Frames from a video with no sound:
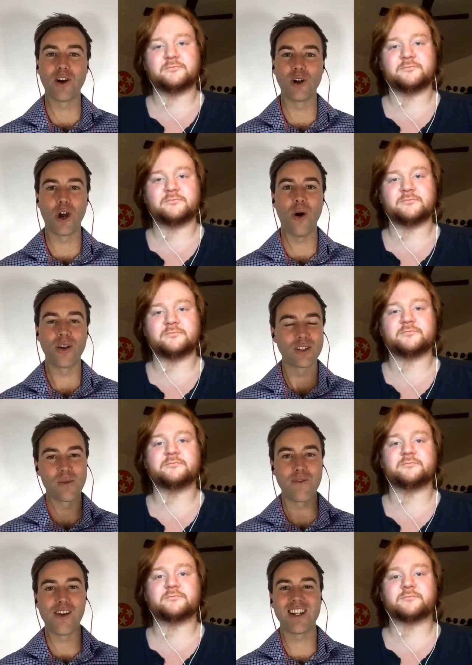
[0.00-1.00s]
Speaker 1: going, it's going to be
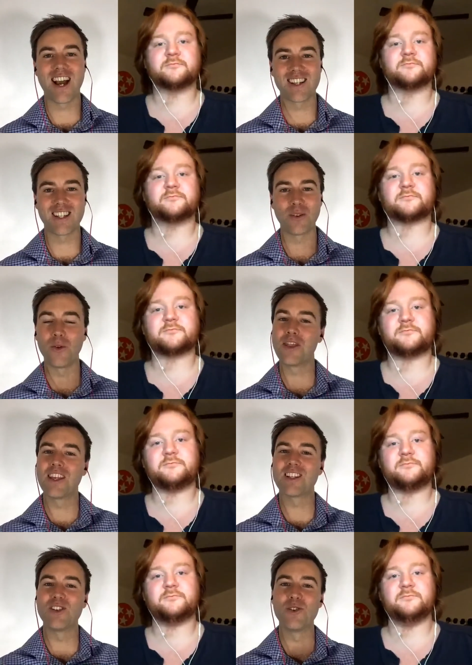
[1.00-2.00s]
fantastic with
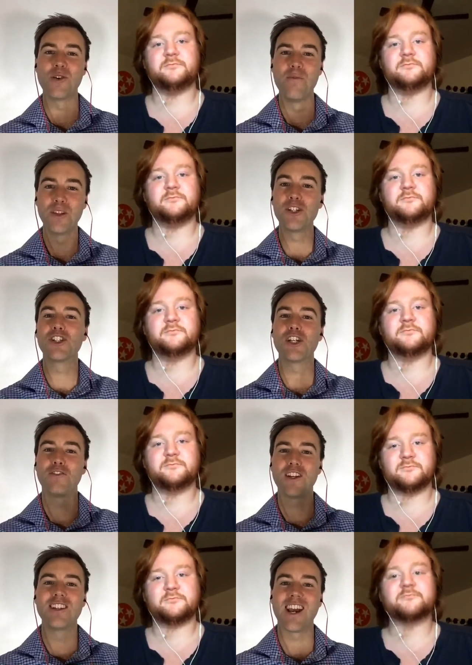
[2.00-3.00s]
this new shift
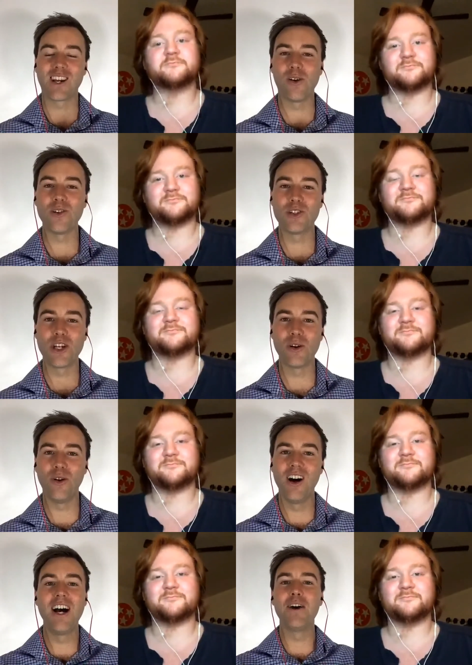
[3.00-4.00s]
in technology or
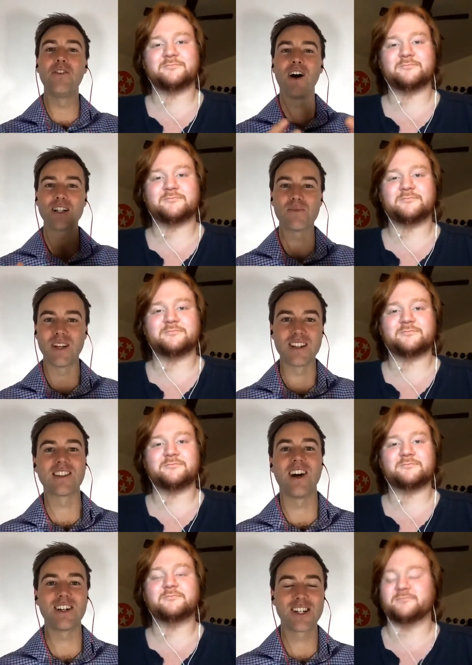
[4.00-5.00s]
advancement as
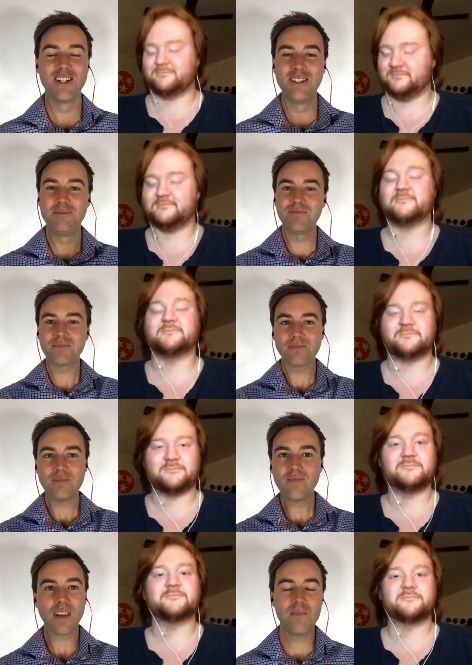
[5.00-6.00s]
such.
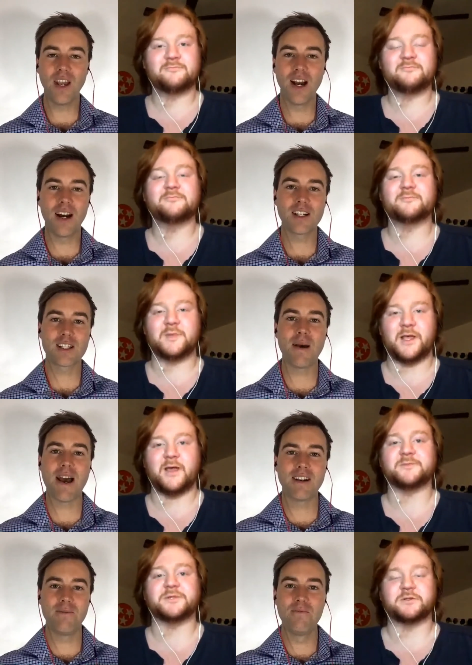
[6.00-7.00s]
Speaker 2: Uh,
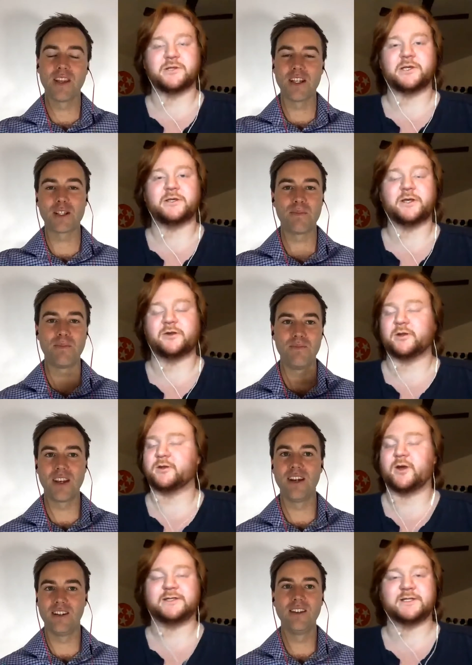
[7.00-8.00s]
Absolutely, it cr- yeah.
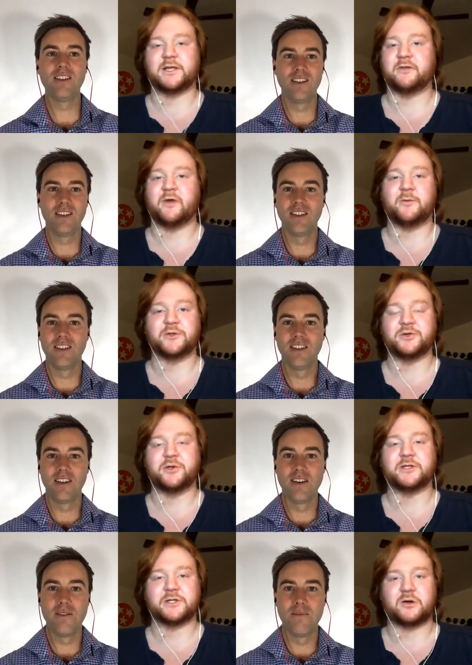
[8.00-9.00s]
creates a ton of
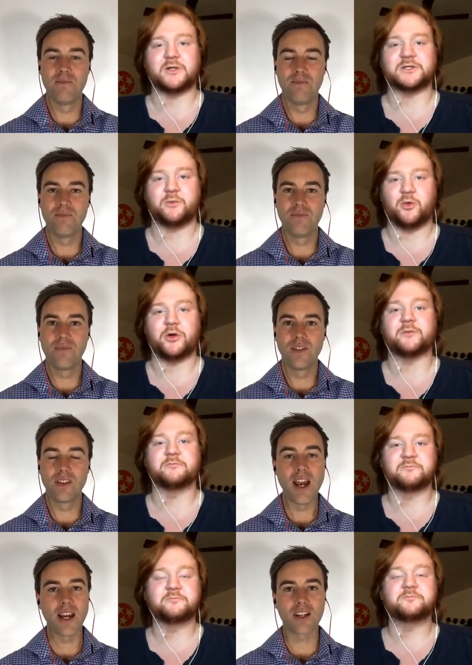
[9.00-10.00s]
opportunities across the
Speaker 1: board.
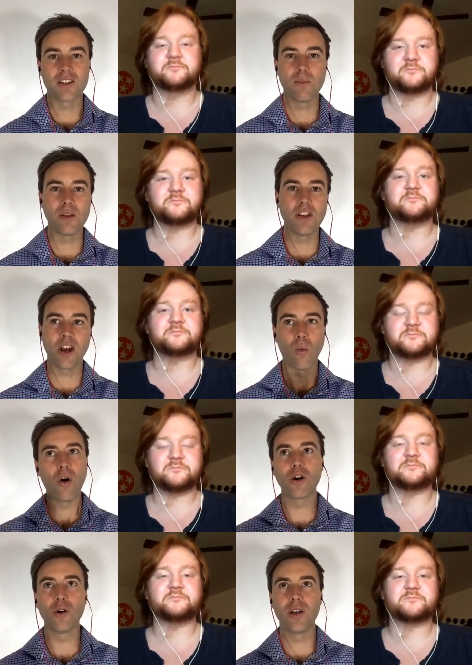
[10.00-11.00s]
Yeah, because I mean, you got
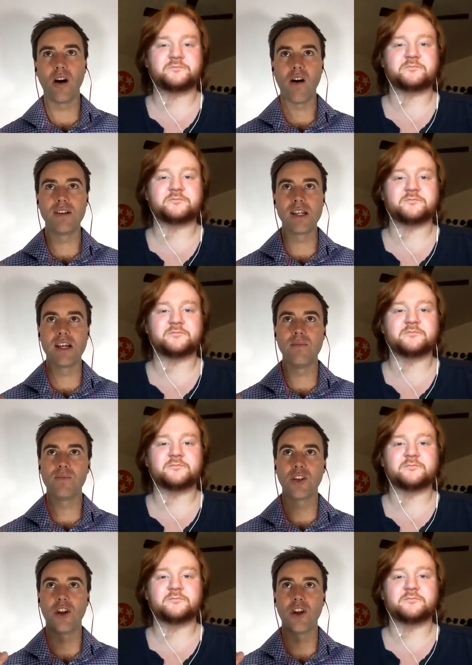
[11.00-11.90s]
one good idea, you know,